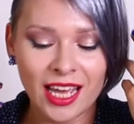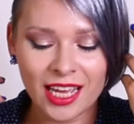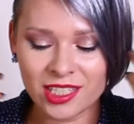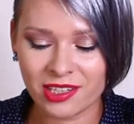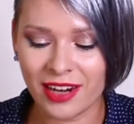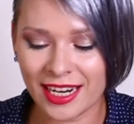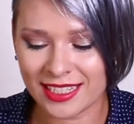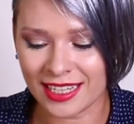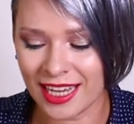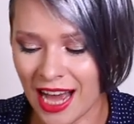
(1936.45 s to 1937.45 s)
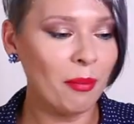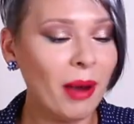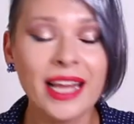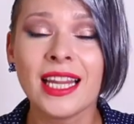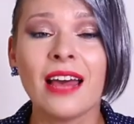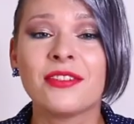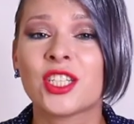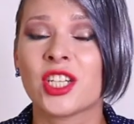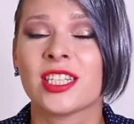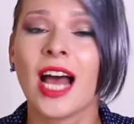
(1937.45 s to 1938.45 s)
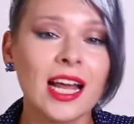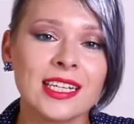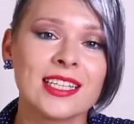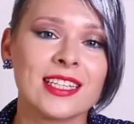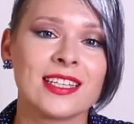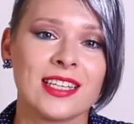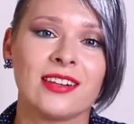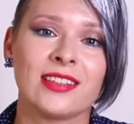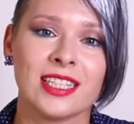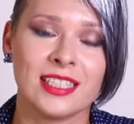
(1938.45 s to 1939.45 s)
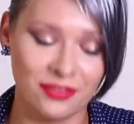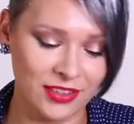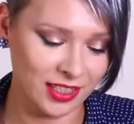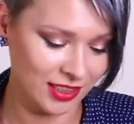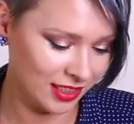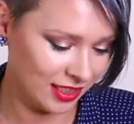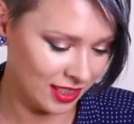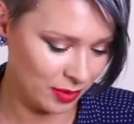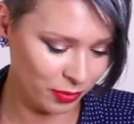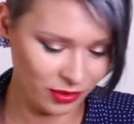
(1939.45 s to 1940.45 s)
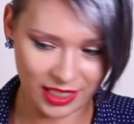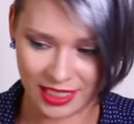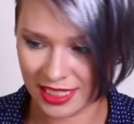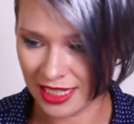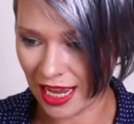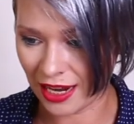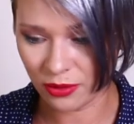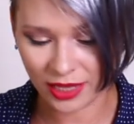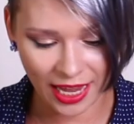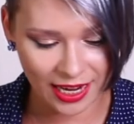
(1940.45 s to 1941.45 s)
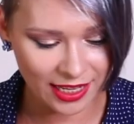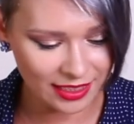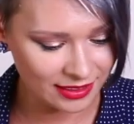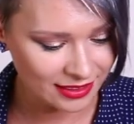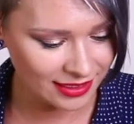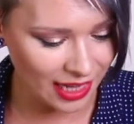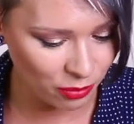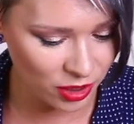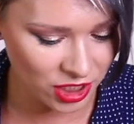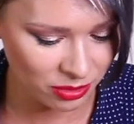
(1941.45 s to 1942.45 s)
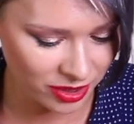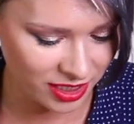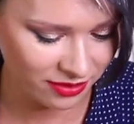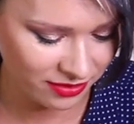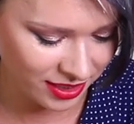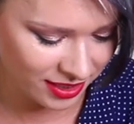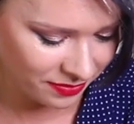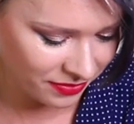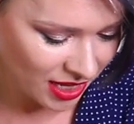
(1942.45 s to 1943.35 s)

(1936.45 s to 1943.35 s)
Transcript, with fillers: It's crazy. My life is just unnecessarily difficult at this point. I don't get it. I wish it was different.